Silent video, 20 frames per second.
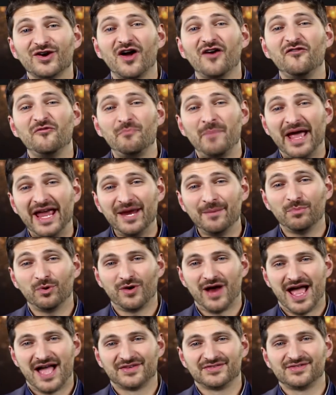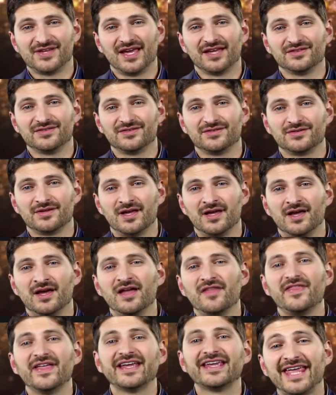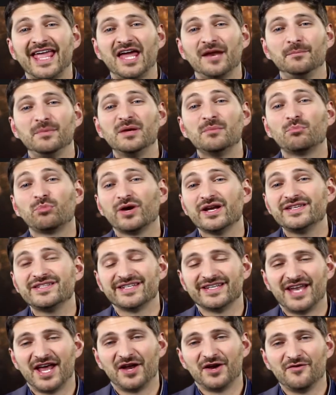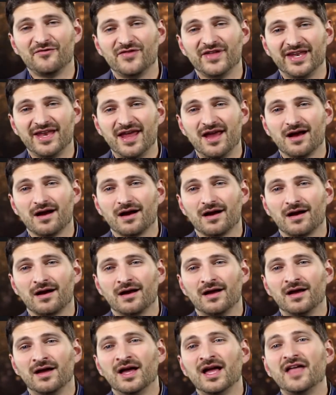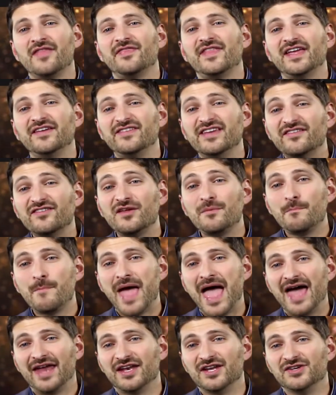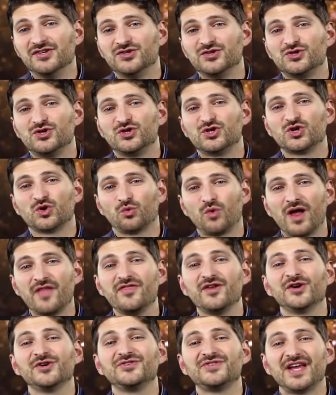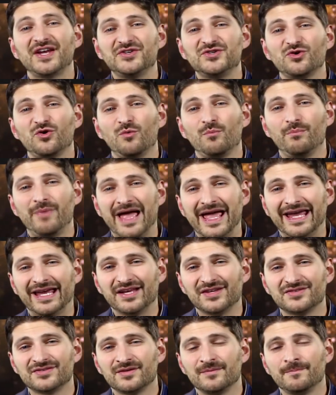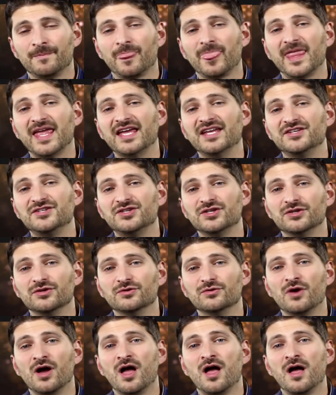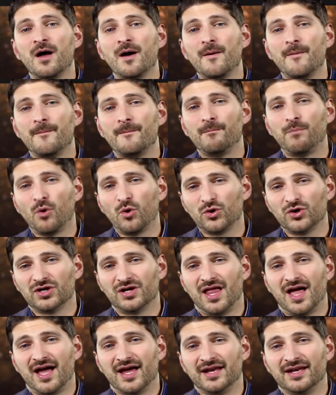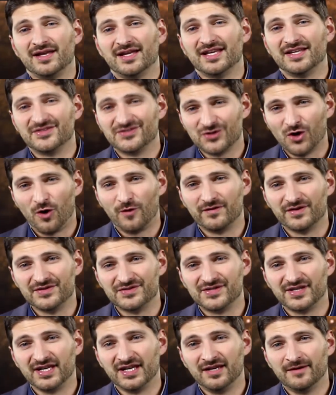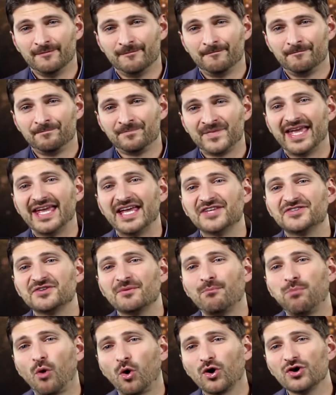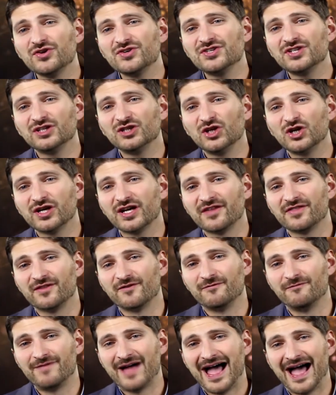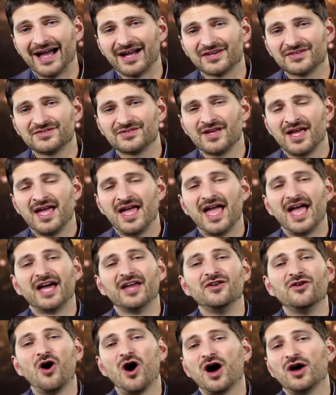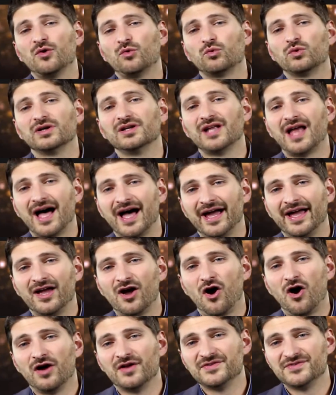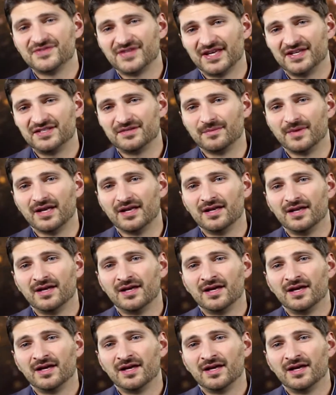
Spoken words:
of paper assets that can be printed out of thin air. They've even managed to run their central banks into borderline insolvency. It's important to look at the facts and not rely on sentiment.